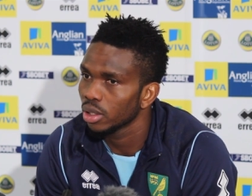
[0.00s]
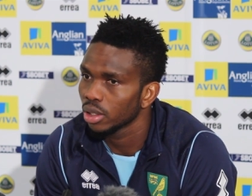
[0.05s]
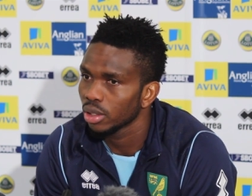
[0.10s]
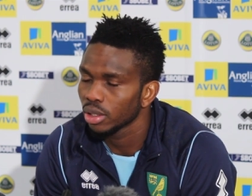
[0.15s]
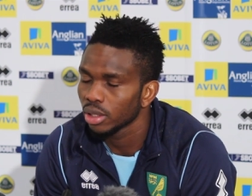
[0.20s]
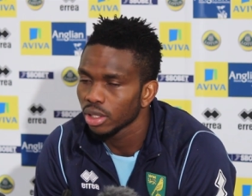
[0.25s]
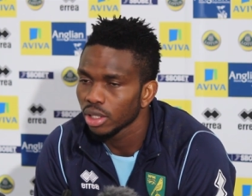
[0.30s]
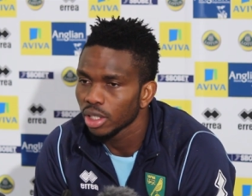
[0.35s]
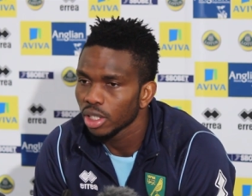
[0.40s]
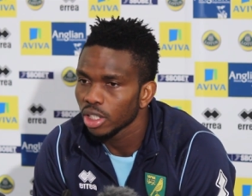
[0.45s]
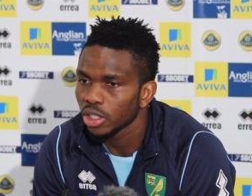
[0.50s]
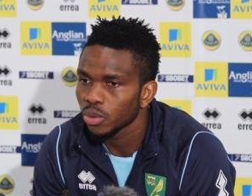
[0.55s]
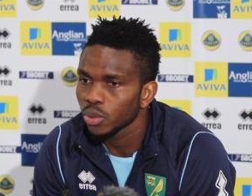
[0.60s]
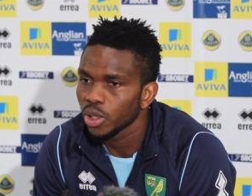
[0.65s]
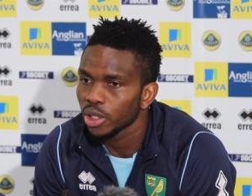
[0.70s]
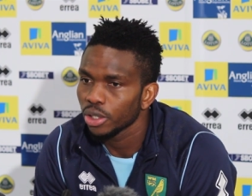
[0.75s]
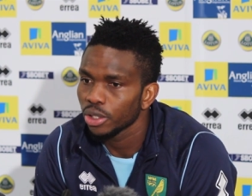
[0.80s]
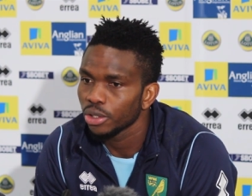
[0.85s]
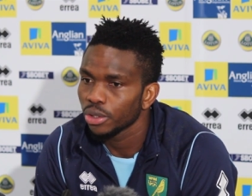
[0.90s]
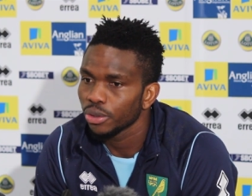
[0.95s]
And so
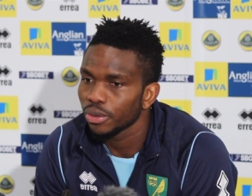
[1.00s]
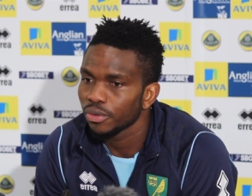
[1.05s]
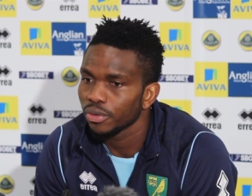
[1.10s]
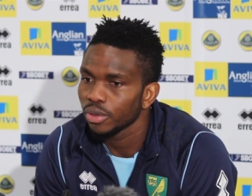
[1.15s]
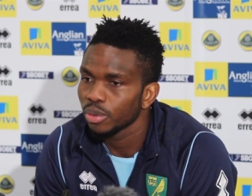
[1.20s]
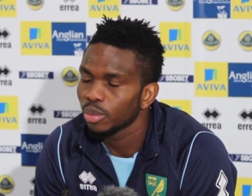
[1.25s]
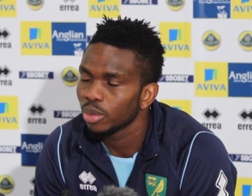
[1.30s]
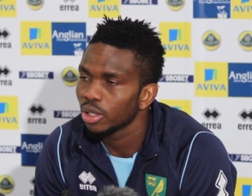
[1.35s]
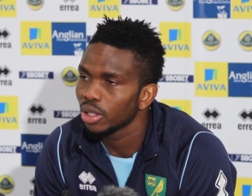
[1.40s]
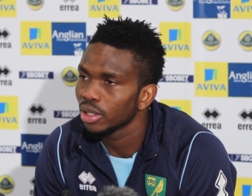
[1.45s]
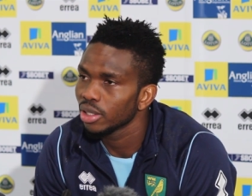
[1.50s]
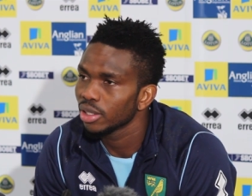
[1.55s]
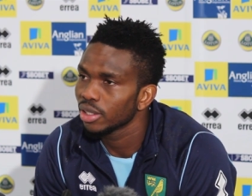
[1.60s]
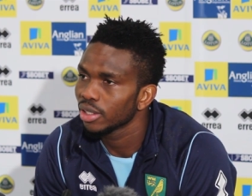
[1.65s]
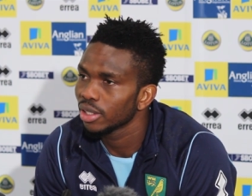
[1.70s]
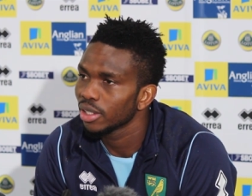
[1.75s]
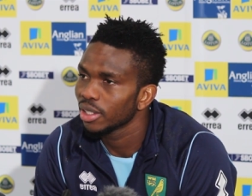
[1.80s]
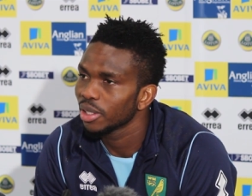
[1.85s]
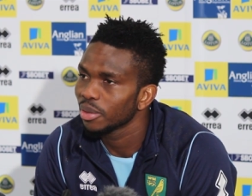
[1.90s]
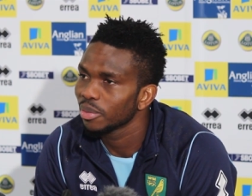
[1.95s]
we all know football
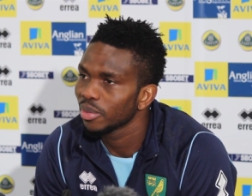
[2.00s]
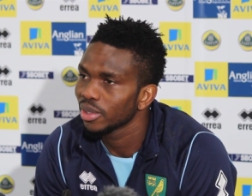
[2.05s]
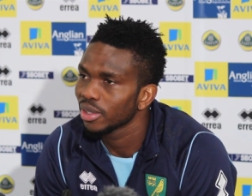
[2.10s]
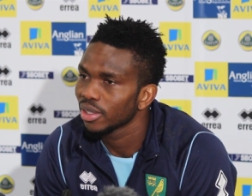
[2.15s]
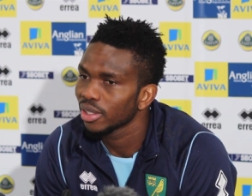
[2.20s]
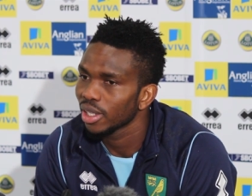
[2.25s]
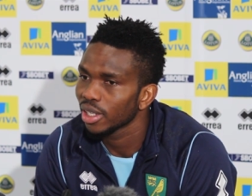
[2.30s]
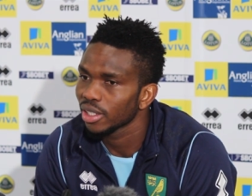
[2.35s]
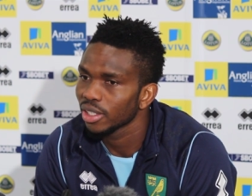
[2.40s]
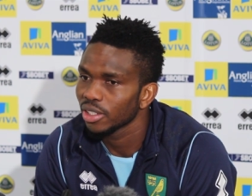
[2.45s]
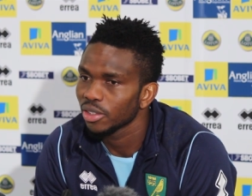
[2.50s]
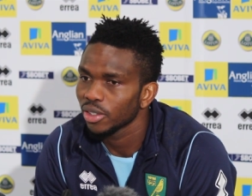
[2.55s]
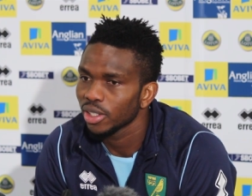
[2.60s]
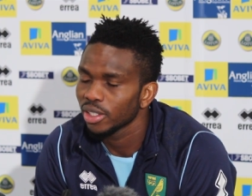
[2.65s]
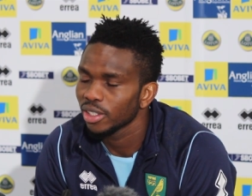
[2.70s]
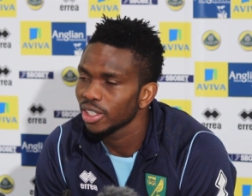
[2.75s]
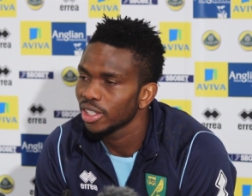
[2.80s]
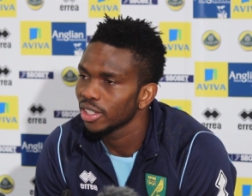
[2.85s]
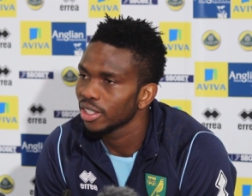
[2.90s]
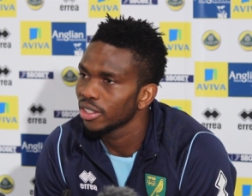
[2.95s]
is um, it's like a
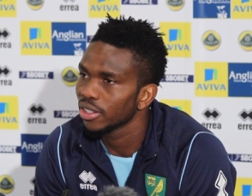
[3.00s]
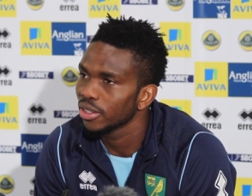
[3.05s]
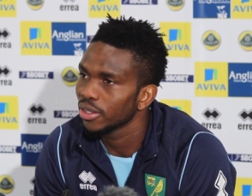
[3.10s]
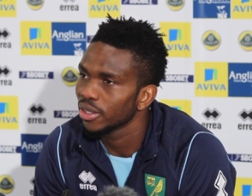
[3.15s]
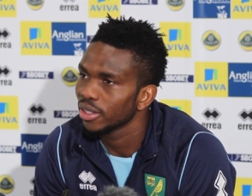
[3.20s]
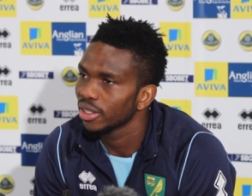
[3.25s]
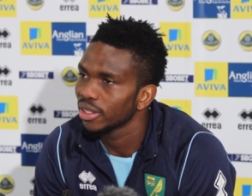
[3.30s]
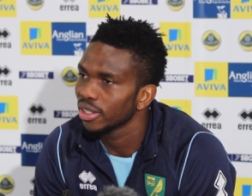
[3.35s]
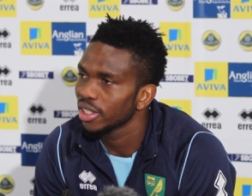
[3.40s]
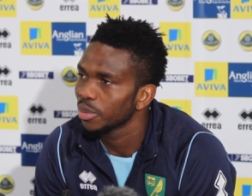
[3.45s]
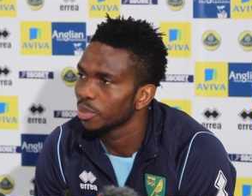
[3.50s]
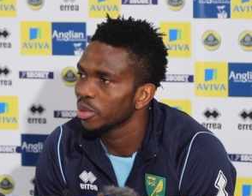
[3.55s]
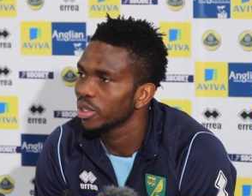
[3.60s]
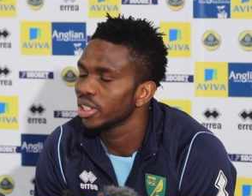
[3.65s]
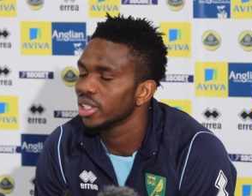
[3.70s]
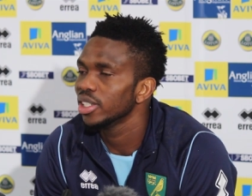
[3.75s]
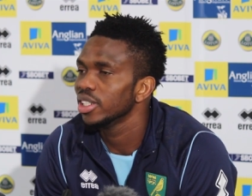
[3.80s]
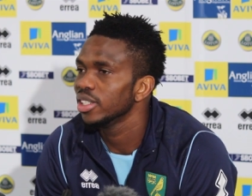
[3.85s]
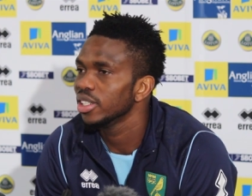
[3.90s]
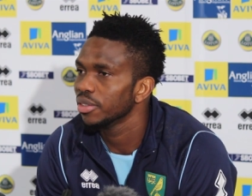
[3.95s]
tradition, so it's
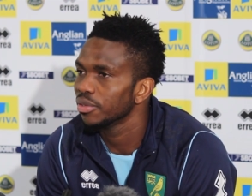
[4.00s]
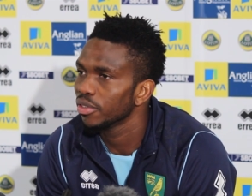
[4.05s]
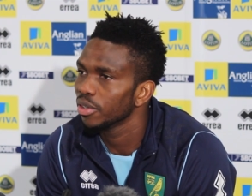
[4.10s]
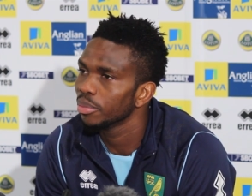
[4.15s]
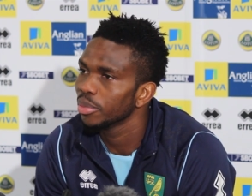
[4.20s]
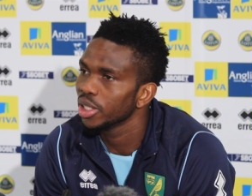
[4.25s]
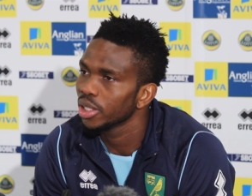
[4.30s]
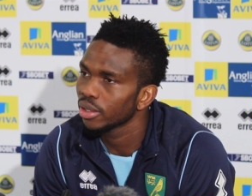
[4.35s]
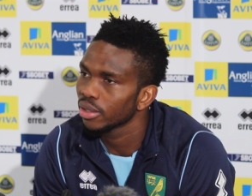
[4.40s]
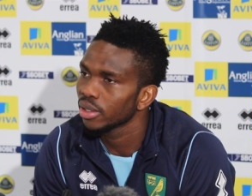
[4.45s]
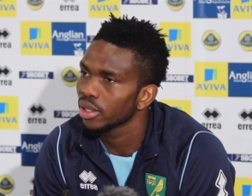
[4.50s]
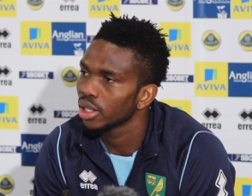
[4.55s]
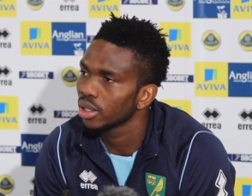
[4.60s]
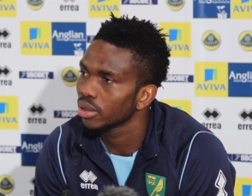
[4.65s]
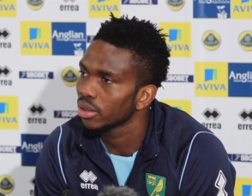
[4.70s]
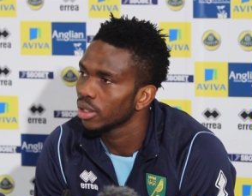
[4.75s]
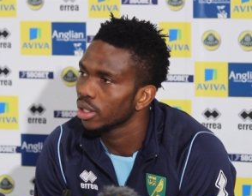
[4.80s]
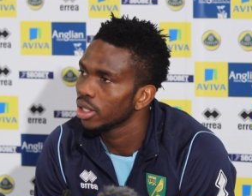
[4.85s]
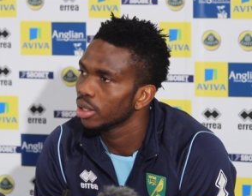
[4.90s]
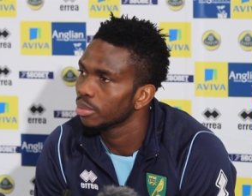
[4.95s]
pretty easy for me to
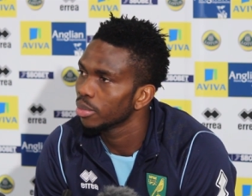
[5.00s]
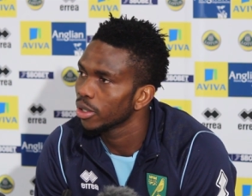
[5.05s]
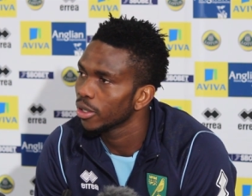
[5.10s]
settle in.